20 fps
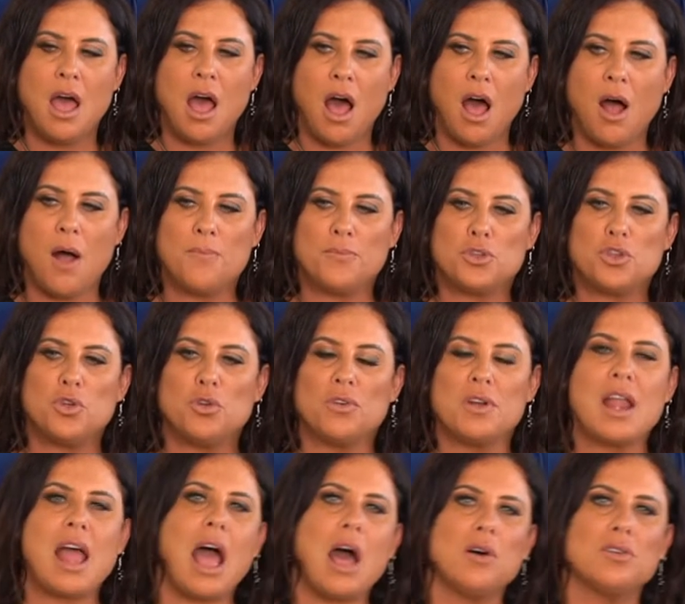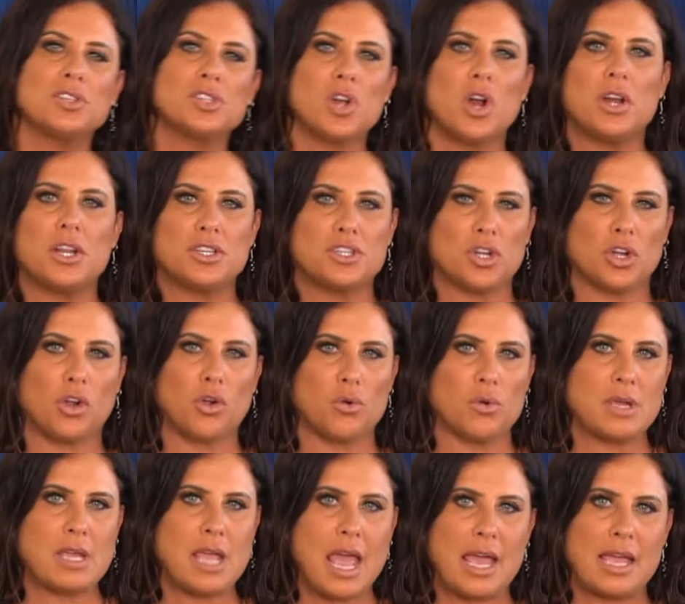Um, you're now starting to
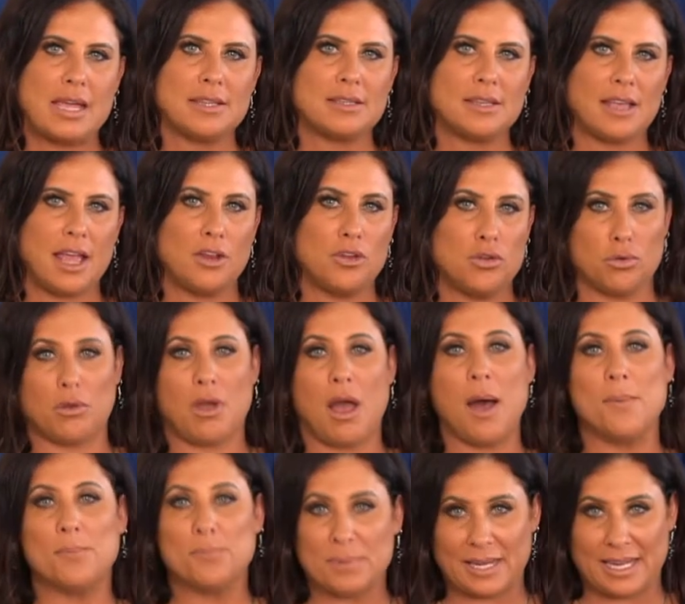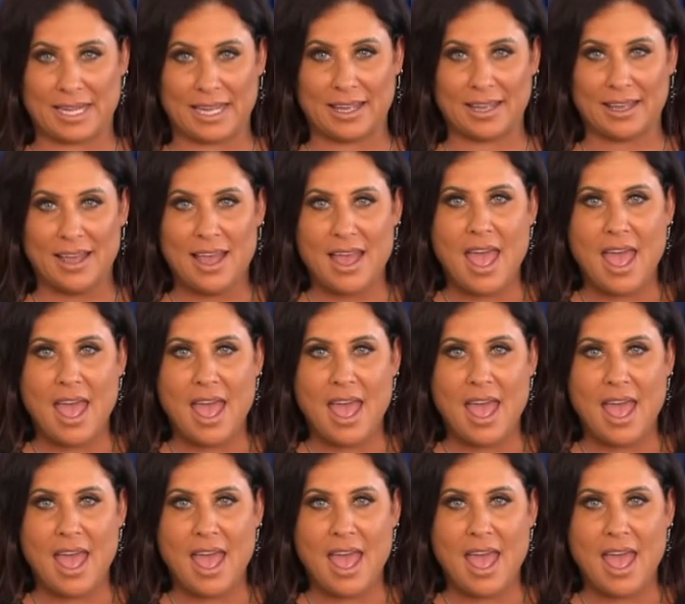create a new company,